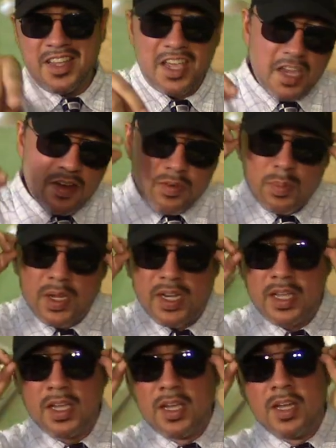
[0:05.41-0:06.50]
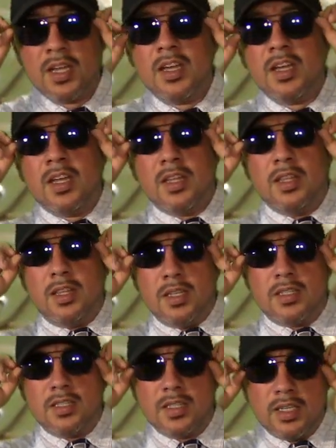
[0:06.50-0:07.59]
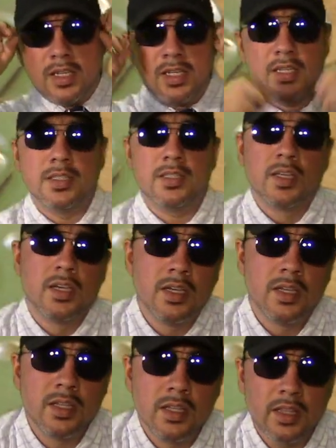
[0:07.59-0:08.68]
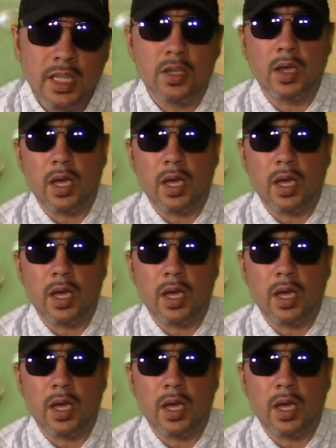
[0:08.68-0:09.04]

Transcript: Hey everybody. This is, thank you,